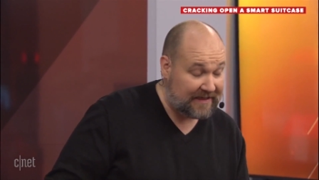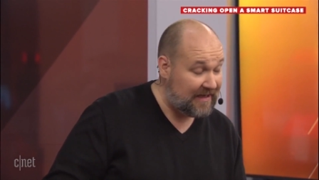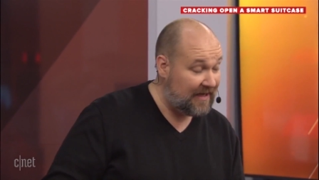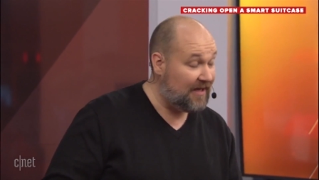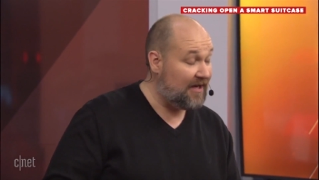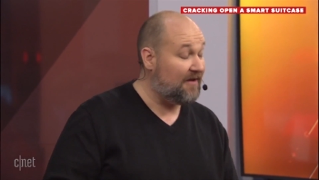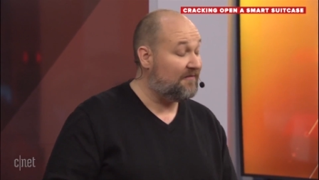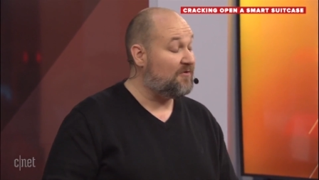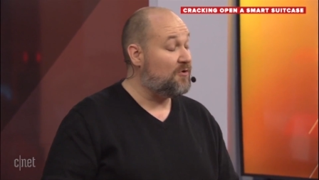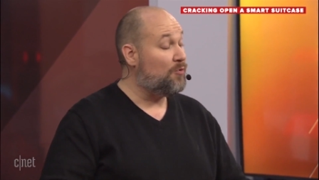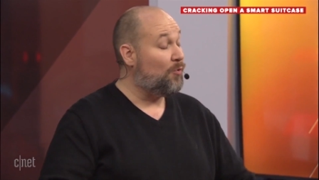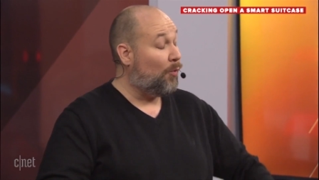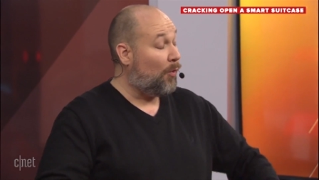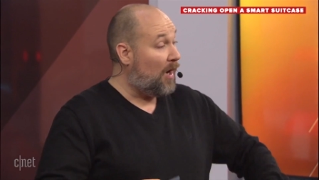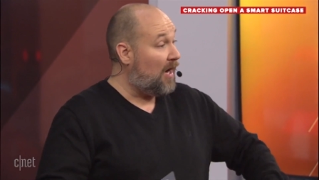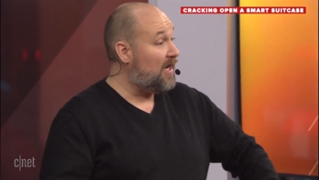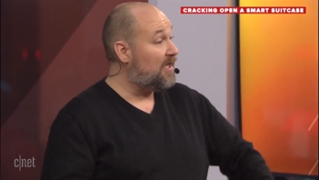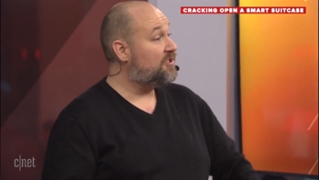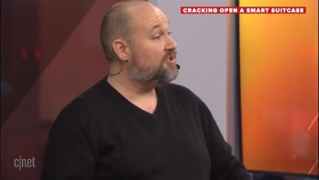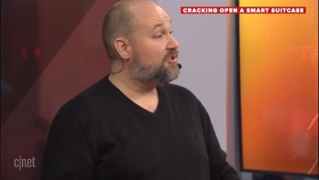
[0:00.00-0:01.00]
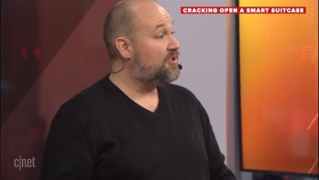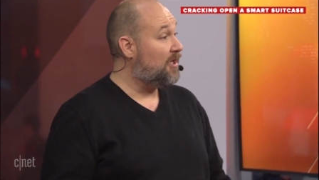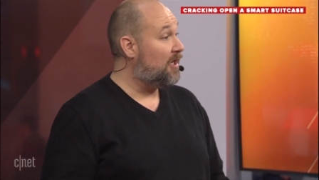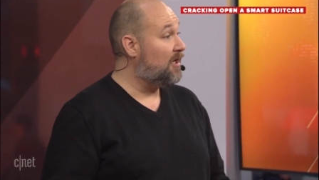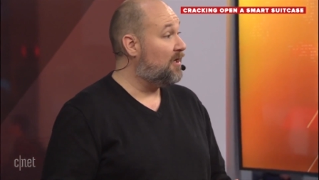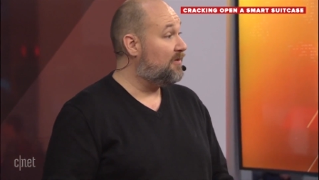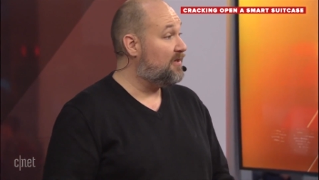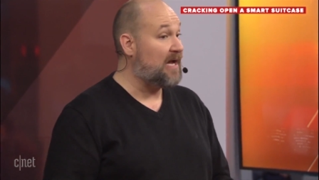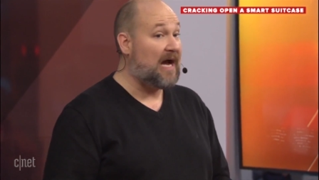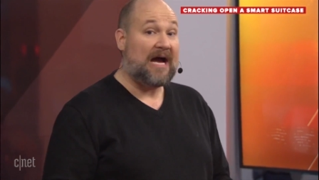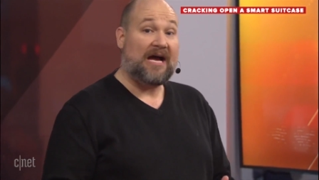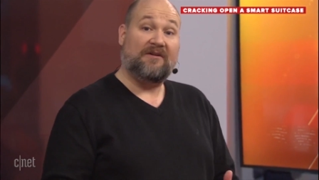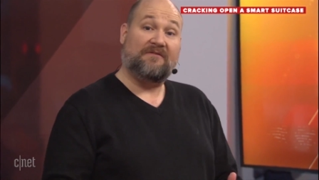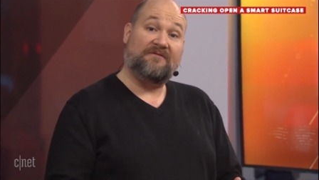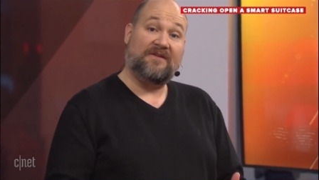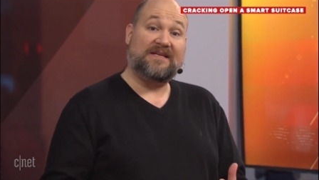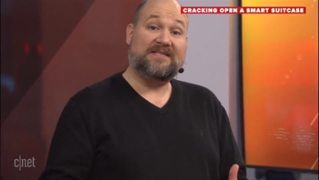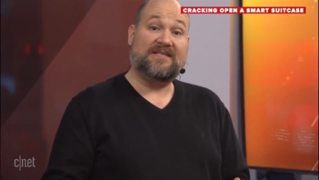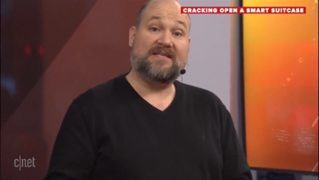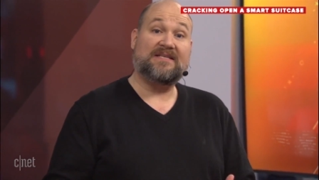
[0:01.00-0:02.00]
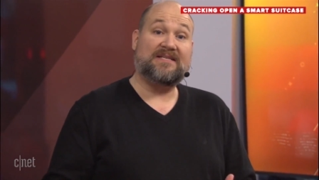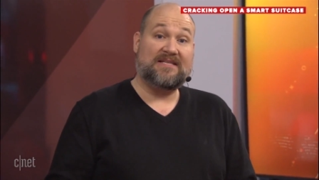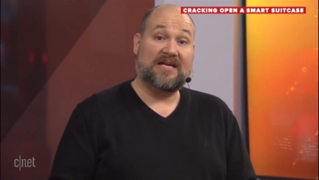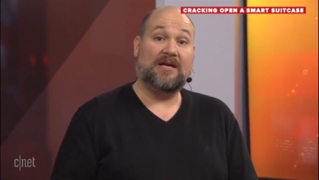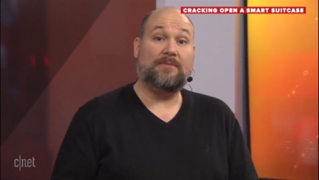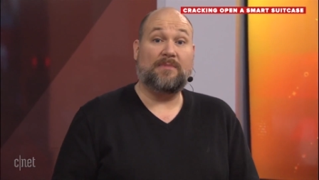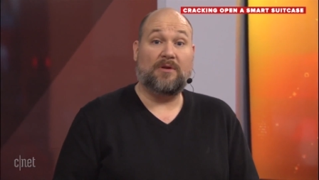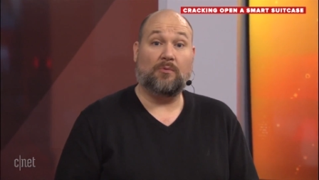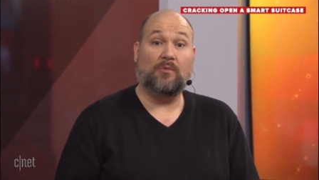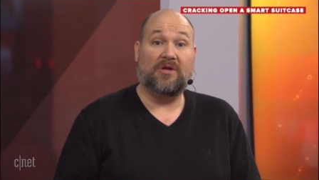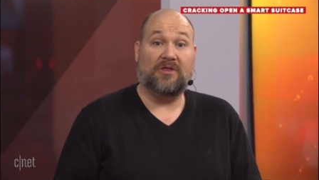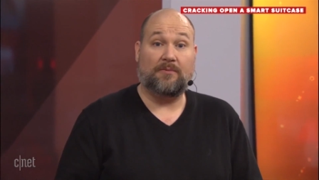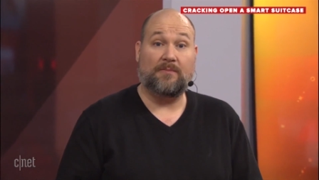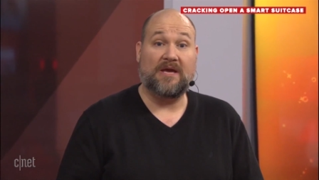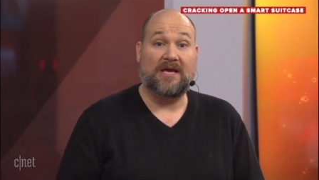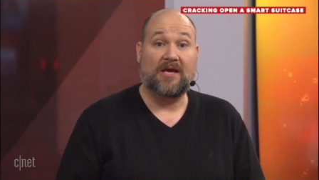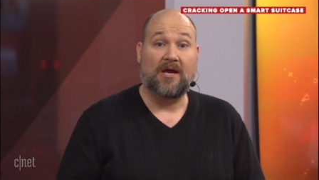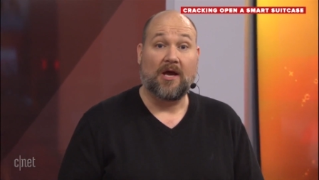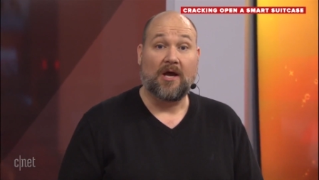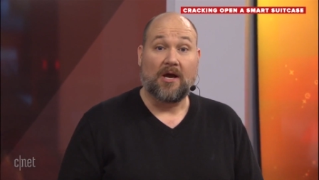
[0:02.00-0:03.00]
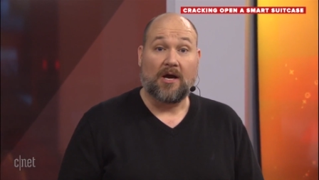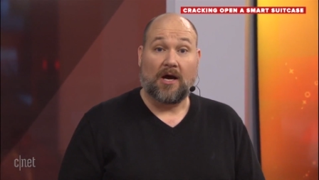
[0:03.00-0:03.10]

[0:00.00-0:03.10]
Again, okay. if you watched the iFixit segment with me,